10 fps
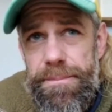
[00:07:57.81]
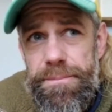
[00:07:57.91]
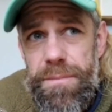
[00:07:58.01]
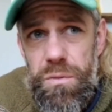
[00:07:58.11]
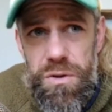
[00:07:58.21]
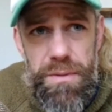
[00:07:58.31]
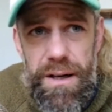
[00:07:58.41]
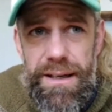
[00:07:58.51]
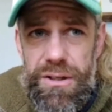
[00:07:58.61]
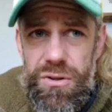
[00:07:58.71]
was
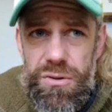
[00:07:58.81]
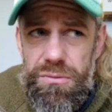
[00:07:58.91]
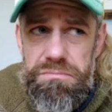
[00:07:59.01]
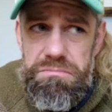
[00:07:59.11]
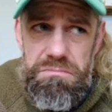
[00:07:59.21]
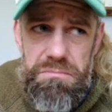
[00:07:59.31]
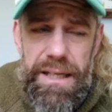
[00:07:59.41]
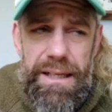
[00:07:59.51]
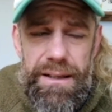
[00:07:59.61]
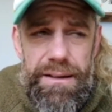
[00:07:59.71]
my initial
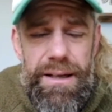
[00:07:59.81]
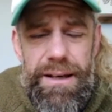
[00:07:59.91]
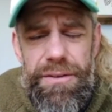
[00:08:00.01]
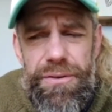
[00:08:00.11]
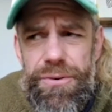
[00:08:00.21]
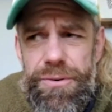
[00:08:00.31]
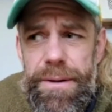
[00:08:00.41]
inkling. And I thought,